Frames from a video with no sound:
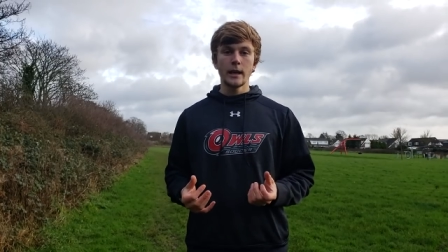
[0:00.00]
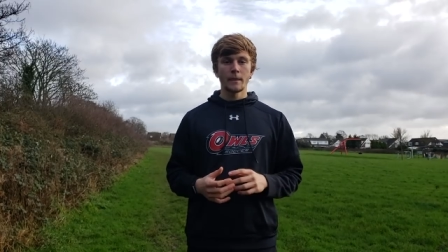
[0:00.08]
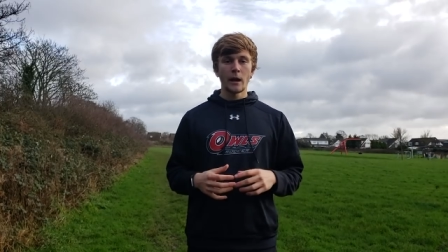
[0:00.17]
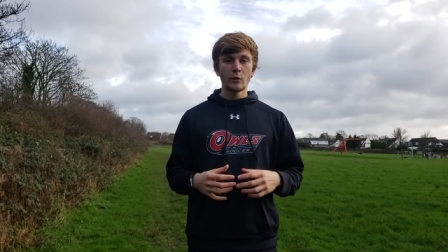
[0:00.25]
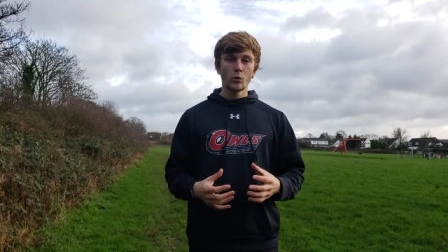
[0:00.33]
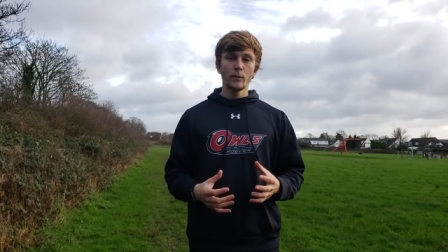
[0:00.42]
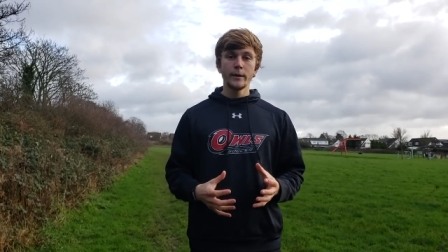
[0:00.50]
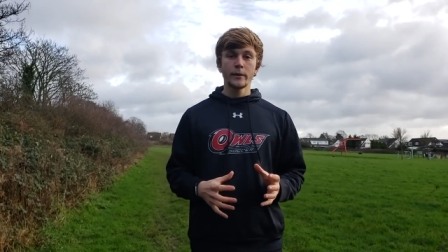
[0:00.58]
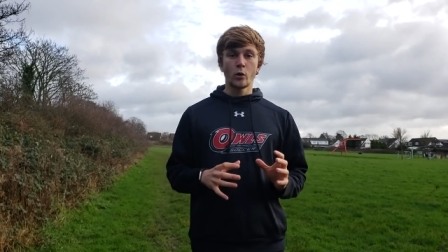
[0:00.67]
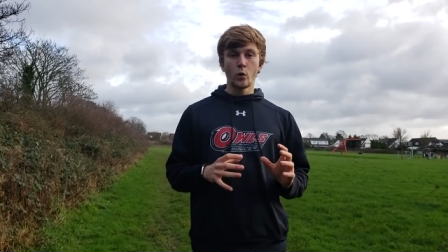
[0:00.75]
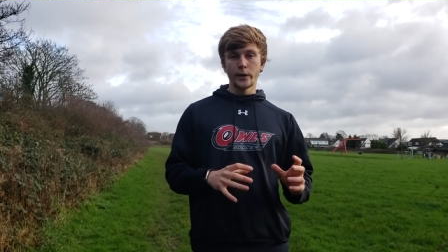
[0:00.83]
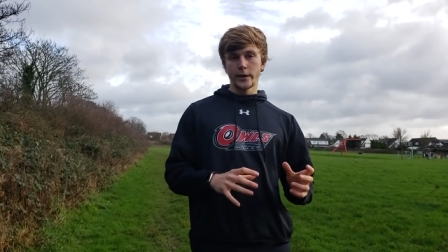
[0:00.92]
and will be the
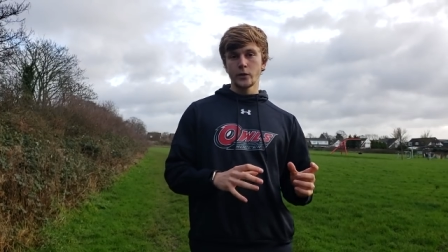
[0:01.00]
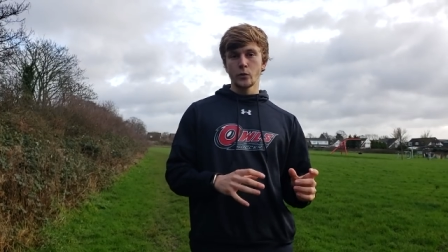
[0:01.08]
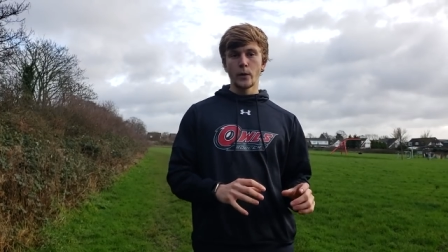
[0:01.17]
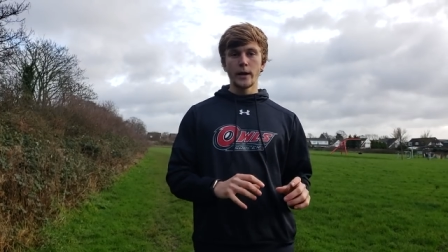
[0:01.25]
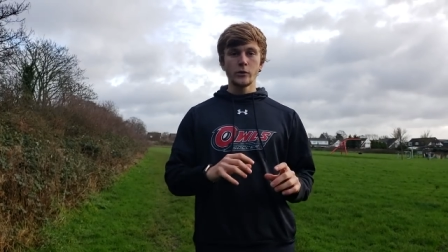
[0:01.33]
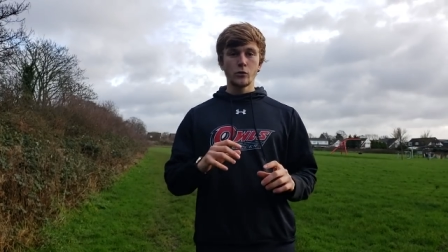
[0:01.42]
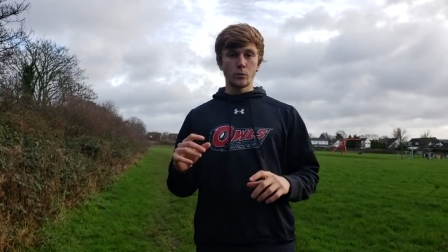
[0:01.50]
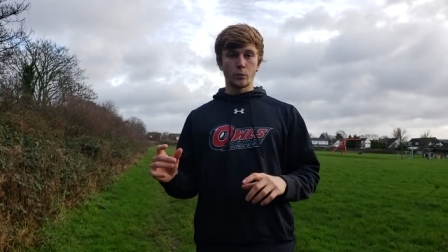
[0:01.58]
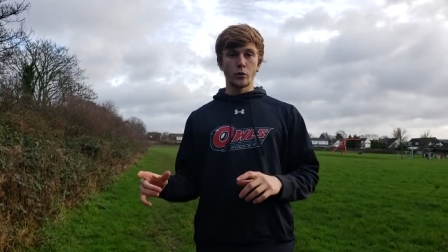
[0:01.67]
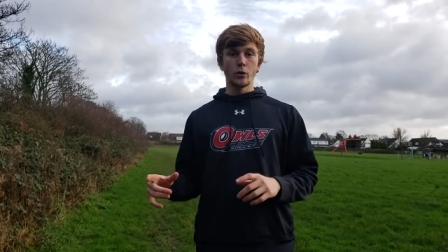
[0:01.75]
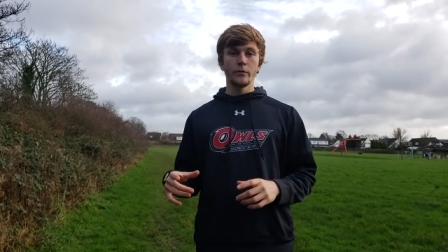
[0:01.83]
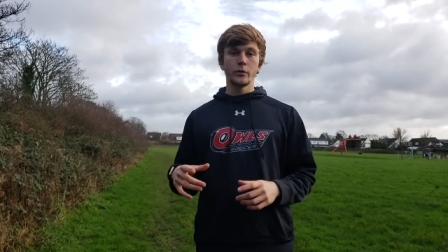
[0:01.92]
quickest way to
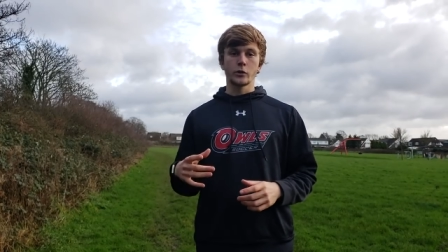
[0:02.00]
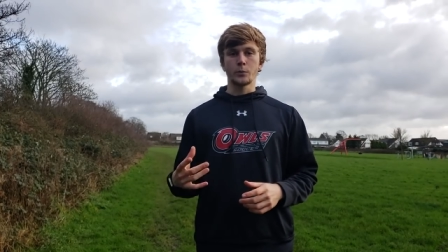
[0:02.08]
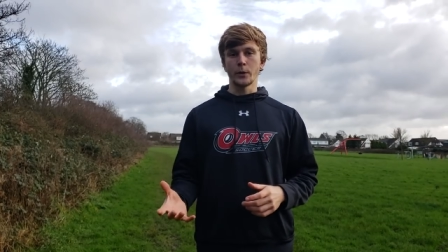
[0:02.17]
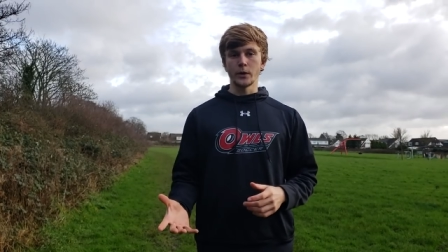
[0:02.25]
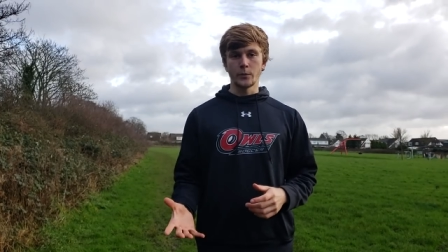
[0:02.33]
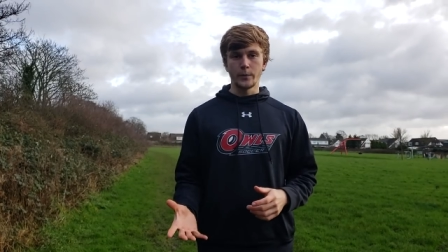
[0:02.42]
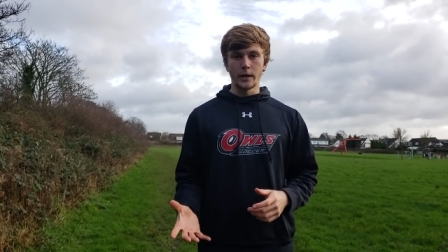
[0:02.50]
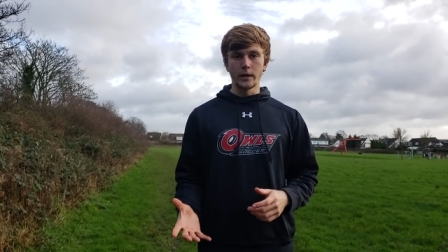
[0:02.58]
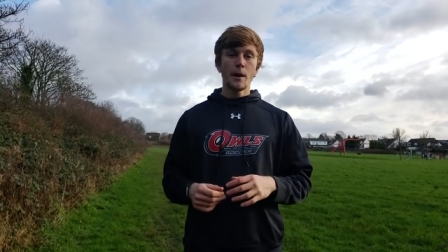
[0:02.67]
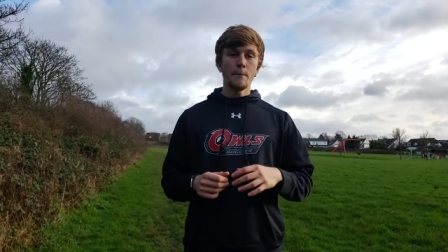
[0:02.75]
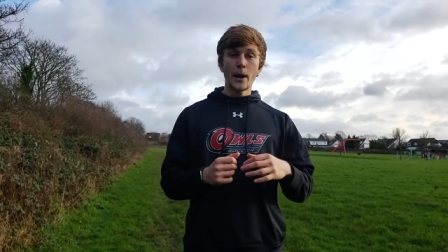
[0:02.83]
improve your sprint speed.